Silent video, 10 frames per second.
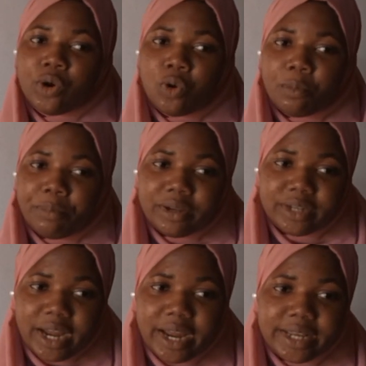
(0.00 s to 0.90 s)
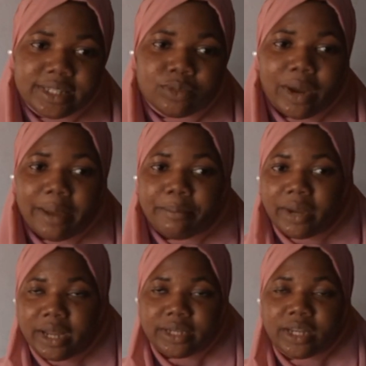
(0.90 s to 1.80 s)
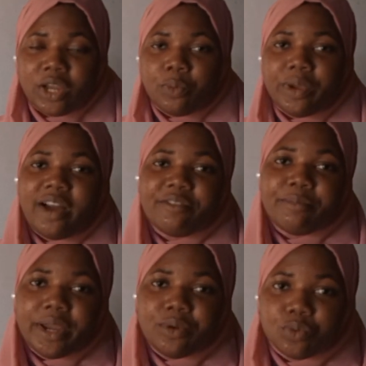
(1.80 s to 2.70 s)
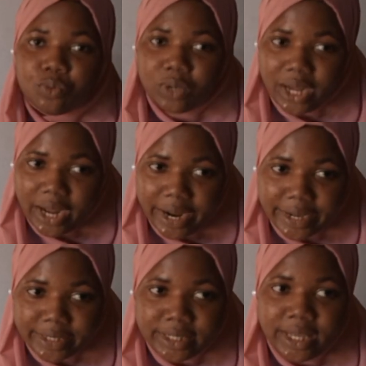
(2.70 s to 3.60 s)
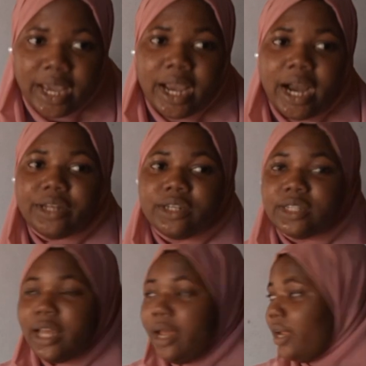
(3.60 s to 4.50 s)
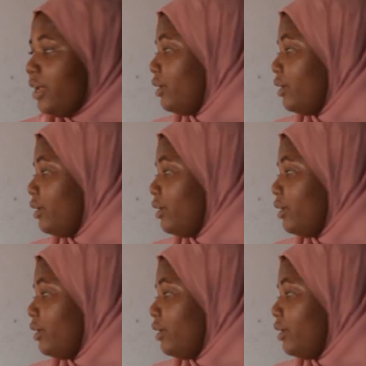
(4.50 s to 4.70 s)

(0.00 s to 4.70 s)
compound eyes, while man, we have binocular eyes. And another